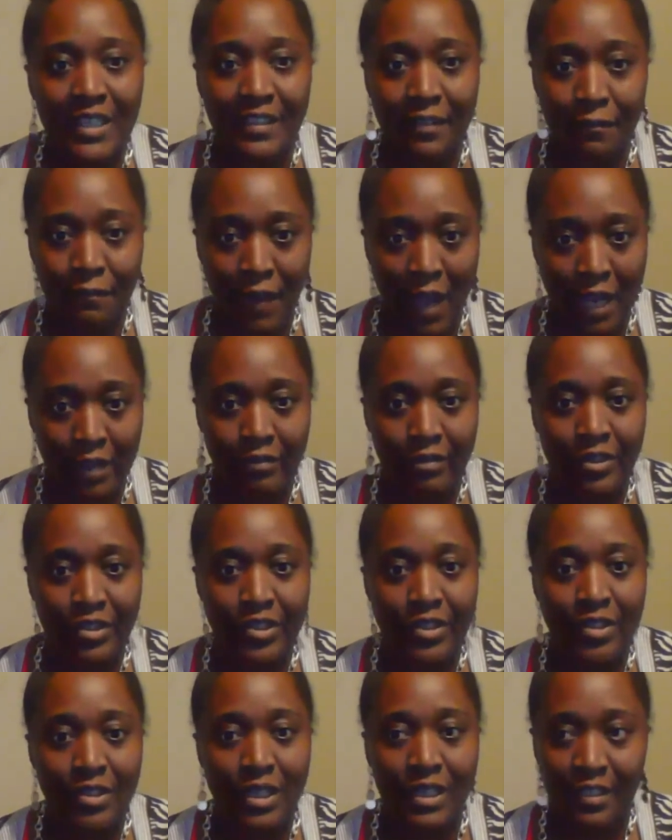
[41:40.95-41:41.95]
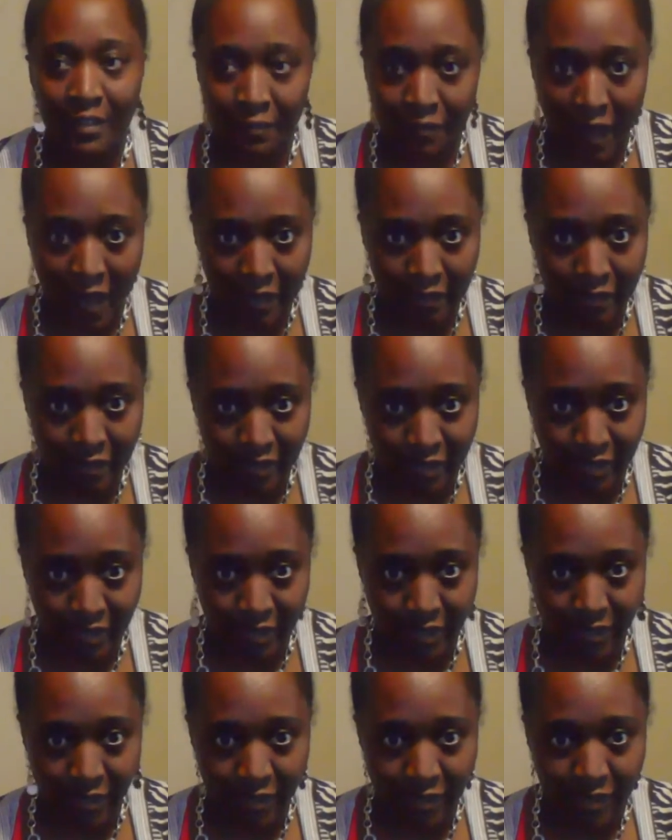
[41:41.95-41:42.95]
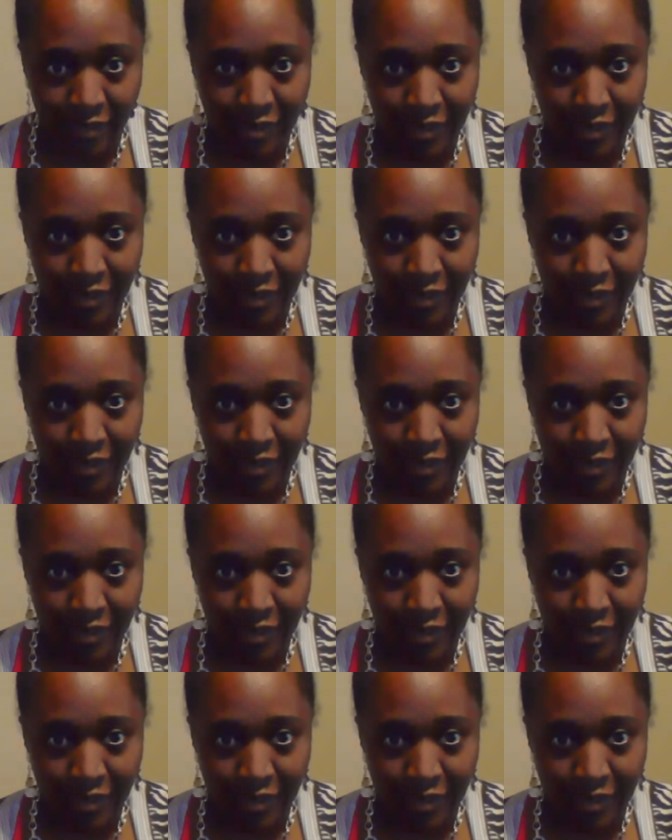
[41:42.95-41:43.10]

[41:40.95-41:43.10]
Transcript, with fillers: is a virus is a virus.